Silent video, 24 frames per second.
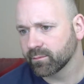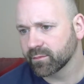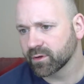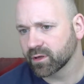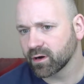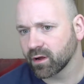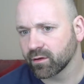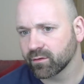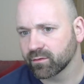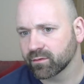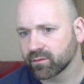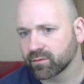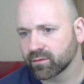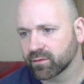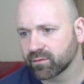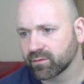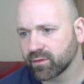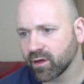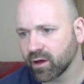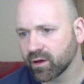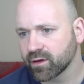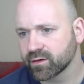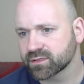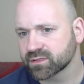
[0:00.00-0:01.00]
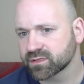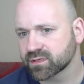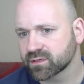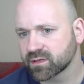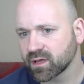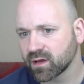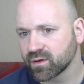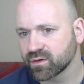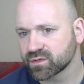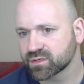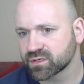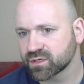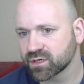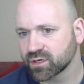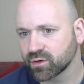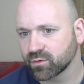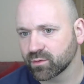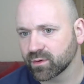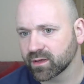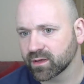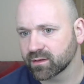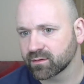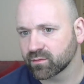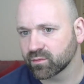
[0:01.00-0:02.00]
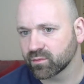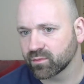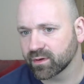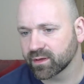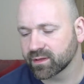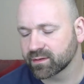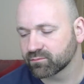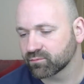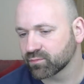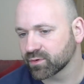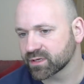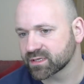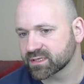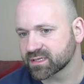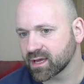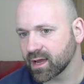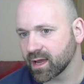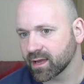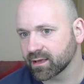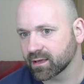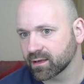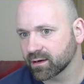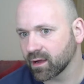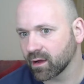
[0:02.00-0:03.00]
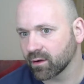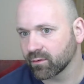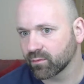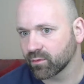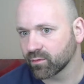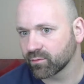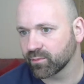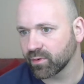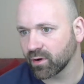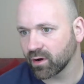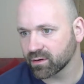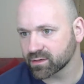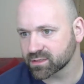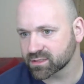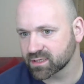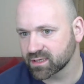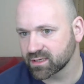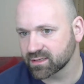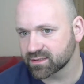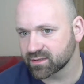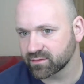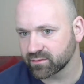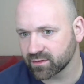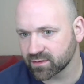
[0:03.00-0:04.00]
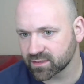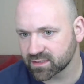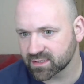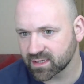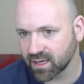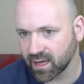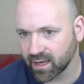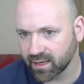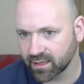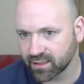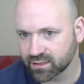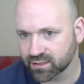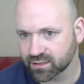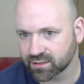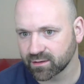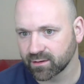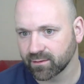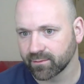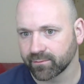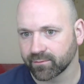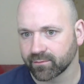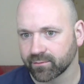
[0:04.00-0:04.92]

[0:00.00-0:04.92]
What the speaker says: know, those who we say, you know, we're past an interview stage.